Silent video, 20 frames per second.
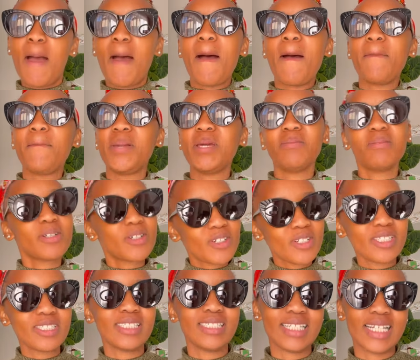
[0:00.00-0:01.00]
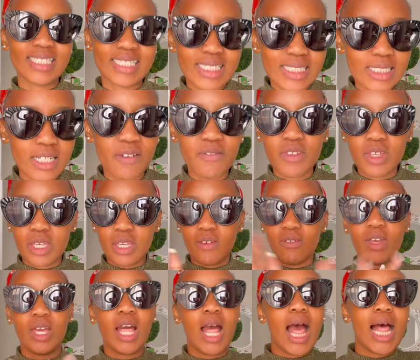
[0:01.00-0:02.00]
a baby girl in the center soft they're
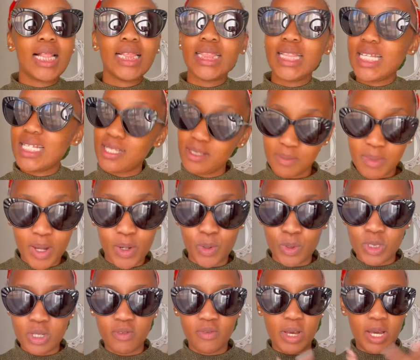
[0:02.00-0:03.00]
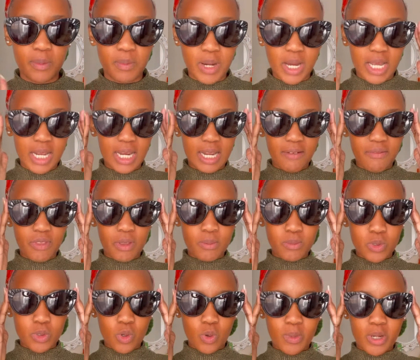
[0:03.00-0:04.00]
giving lazy makoti vibe i love them
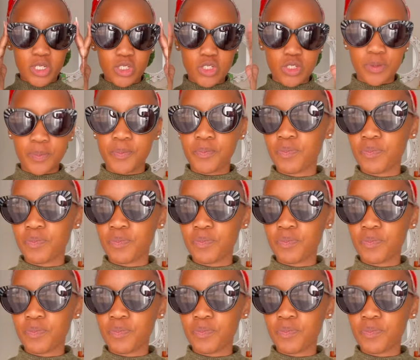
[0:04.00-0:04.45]
so much